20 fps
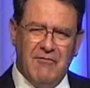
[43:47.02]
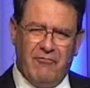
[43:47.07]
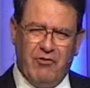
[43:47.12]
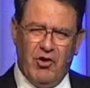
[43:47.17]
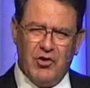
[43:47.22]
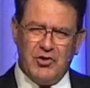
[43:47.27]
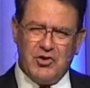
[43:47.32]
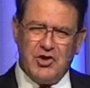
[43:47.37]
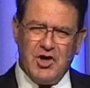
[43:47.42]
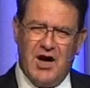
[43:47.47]

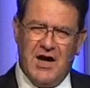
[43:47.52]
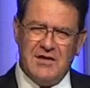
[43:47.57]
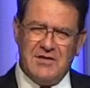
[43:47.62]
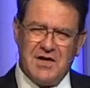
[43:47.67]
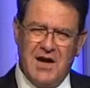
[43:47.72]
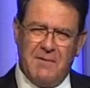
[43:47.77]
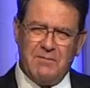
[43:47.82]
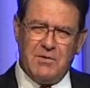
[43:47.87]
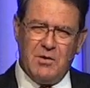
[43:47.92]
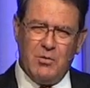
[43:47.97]
1 John
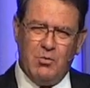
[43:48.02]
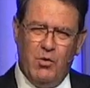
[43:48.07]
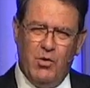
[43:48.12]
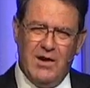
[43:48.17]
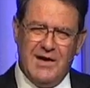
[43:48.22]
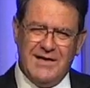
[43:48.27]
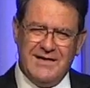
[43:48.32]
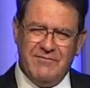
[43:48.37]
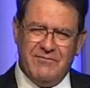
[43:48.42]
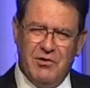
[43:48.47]
chapter
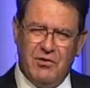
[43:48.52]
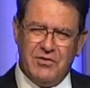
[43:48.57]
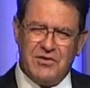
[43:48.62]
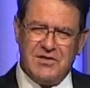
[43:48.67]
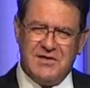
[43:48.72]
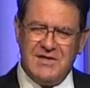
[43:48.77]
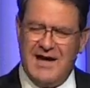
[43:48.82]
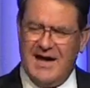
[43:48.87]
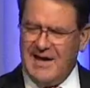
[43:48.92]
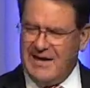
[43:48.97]
1,
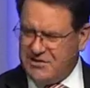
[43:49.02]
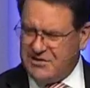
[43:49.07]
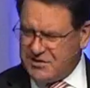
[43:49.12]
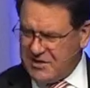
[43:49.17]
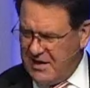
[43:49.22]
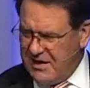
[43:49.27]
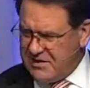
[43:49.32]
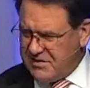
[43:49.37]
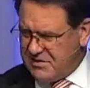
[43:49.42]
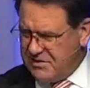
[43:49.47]
verse 9
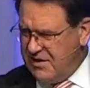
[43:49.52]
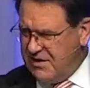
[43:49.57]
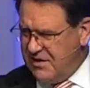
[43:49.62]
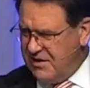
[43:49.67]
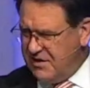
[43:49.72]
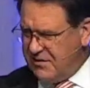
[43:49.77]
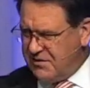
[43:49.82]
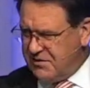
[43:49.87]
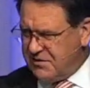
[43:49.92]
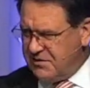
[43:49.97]
says
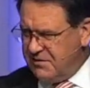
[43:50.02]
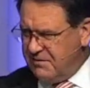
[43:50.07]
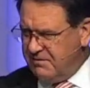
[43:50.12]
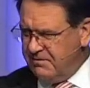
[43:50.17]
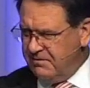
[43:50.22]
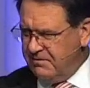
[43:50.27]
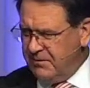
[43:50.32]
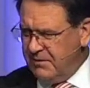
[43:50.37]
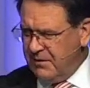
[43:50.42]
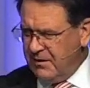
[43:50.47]
this,
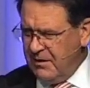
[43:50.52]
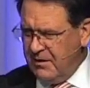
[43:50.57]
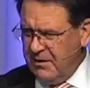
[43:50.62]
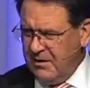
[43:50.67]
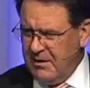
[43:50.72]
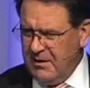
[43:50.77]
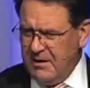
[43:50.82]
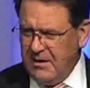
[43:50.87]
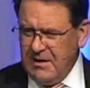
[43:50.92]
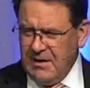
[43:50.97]

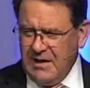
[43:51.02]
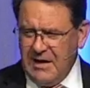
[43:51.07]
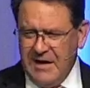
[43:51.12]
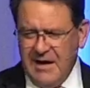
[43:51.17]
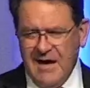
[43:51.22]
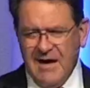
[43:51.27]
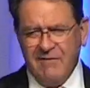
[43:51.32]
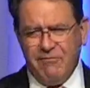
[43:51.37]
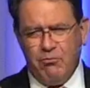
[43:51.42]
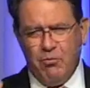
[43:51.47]

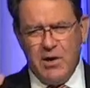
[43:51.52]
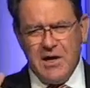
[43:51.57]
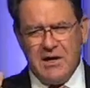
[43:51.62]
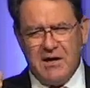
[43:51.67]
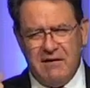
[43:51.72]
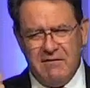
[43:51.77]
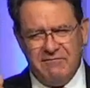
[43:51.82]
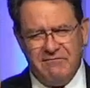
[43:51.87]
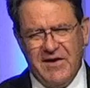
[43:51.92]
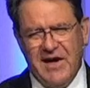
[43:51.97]
if we
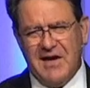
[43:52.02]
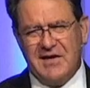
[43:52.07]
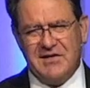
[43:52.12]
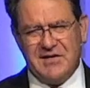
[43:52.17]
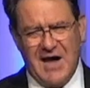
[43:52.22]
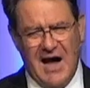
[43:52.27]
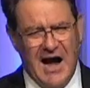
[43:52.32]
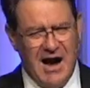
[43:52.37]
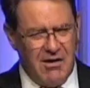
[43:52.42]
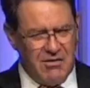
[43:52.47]

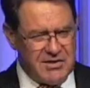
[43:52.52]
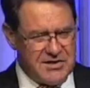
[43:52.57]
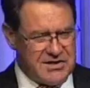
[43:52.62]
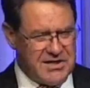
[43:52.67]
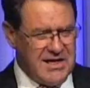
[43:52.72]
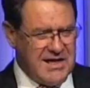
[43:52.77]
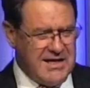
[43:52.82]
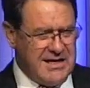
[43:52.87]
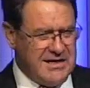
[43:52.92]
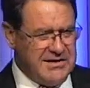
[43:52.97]
confess our
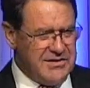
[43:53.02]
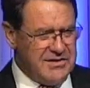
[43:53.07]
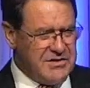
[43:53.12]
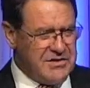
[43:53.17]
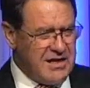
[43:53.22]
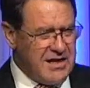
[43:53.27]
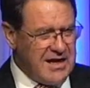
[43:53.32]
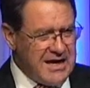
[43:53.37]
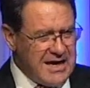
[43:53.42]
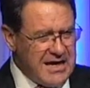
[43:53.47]

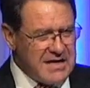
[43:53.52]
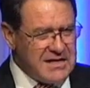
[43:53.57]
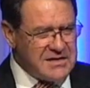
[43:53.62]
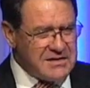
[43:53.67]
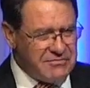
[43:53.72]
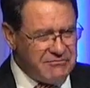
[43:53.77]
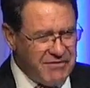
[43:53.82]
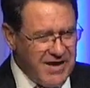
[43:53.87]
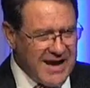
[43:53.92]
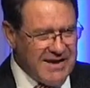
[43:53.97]
sins, He
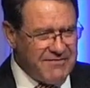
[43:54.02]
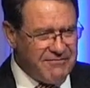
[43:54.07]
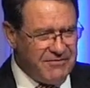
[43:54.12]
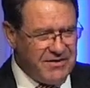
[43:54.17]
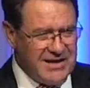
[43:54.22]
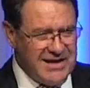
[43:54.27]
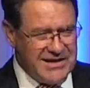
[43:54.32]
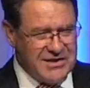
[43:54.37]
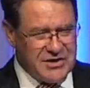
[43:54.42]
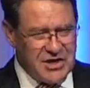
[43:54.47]
is
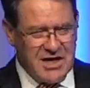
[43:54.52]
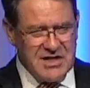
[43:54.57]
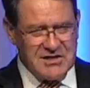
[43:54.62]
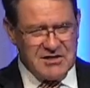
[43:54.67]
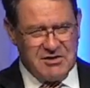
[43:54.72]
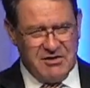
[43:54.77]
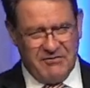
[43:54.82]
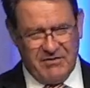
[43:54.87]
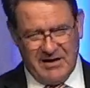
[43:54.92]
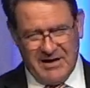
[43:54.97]
faithful and
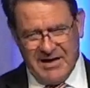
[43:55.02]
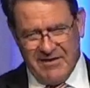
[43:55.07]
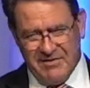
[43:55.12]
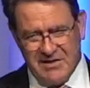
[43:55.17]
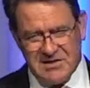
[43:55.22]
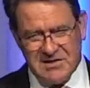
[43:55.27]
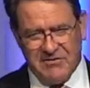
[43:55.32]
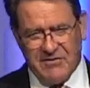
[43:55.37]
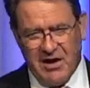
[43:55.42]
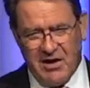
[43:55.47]
just to forgive
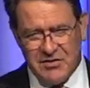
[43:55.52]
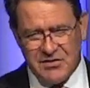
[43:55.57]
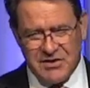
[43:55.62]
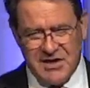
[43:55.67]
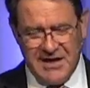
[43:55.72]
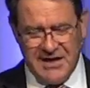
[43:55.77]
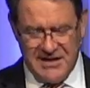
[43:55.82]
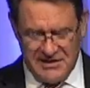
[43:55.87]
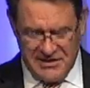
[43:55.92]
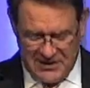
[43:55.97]
us of our
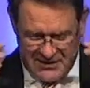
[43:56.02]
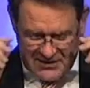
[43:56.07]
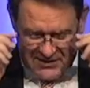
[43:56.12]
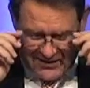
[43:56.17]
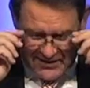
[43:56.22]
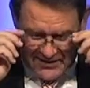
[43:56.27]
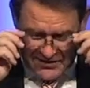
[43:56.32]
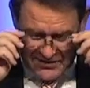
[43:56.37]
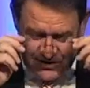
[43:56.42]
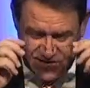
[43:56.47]
sins and
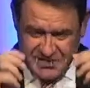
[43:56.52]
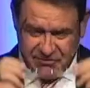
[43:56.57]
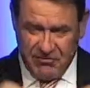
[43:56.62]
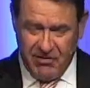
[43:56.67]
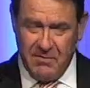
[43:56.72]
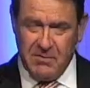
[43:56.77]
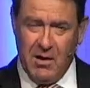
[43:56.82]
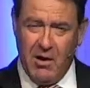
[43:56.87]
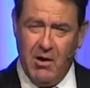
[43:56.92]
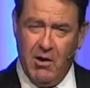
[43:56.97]
cleanse us
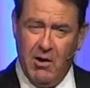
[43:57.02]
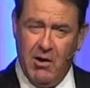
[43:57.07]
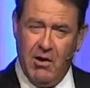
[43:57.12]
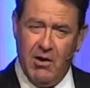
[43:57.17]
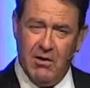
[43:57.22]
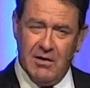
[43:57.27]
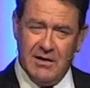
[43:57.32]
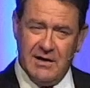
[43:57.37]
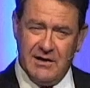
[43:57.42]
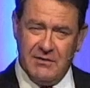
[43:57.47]
from
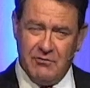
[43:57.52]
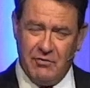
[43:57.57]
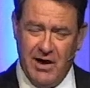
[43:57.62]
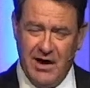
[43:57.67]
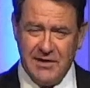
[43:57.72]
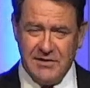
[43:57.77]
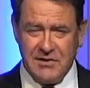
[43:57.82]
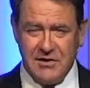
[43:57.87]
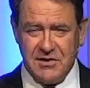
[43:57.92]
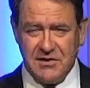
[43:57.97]
all
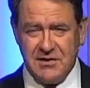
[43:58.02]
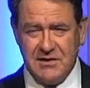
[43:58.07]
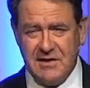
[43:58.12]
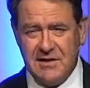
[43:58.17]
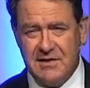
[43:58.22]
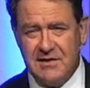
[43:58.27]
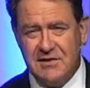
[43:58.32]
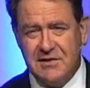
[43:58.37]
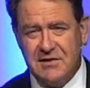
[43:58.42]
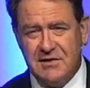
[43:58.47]

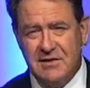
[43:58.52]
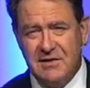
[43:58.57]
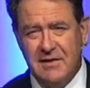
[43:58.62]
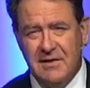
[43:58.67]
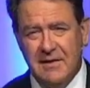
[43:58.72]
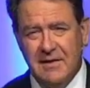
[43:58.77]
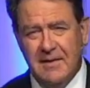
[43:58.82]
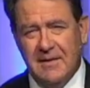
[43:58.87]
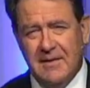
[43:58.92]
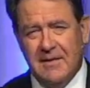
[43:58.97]
unrighteousness.
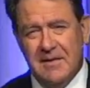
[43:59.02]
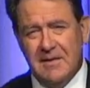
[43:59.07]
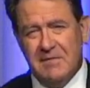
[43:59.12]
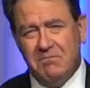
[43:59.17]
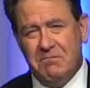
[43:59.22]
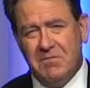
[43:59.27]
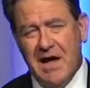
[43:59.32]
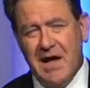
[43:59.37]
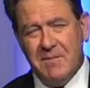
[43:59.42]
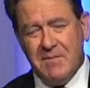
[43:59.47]

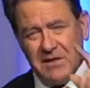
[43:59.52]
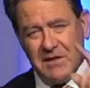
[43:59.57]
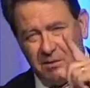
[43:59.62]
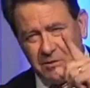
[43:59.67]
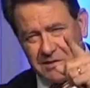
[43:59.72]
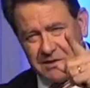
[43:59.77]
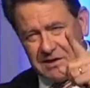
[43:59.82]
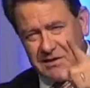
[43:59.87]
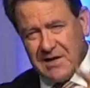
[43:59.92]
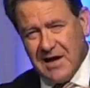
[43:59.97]
Maybe
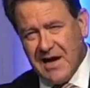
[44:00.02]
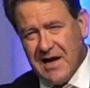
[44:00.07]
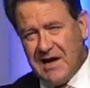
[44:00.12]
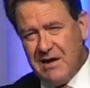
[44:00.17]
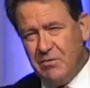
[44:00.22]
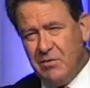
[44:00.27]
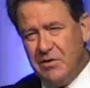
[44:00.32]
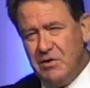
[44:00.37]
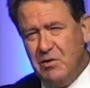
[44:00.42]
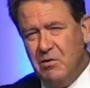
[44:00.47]
there was a
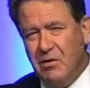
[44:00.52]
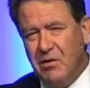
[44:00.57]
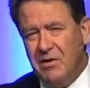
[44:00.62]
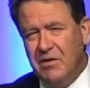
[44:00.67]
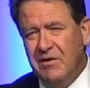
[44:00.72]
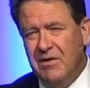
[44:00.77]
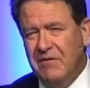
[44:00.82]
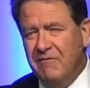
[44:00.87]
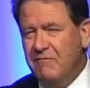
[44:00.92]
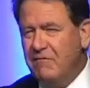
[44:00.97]
day when you
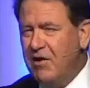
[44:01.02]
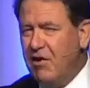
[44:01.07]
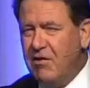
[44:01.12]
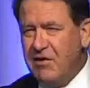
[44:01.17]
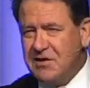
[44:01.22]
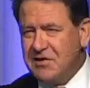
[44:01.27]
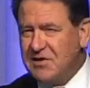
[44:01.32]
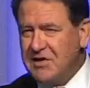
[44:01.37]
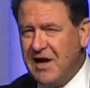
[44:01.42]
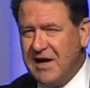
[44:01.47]
were
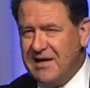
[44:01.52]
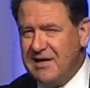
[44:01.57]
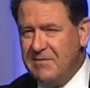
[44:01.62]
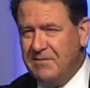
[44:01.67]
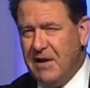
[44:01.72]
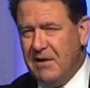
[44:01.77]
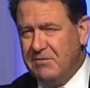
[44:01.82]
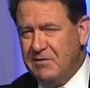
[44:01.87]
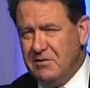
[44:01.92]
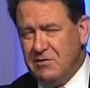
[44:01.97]
very excited
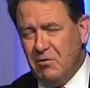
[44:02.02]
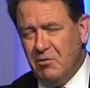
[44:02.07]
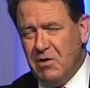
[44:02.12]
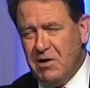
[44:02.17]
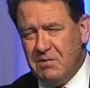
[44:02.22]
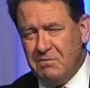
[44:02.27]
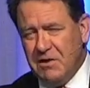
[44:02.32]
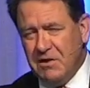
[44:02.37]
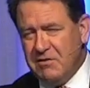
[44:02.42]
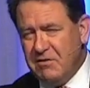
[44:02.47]
about the
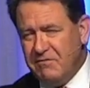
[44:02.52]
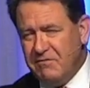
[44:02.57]
Lord, but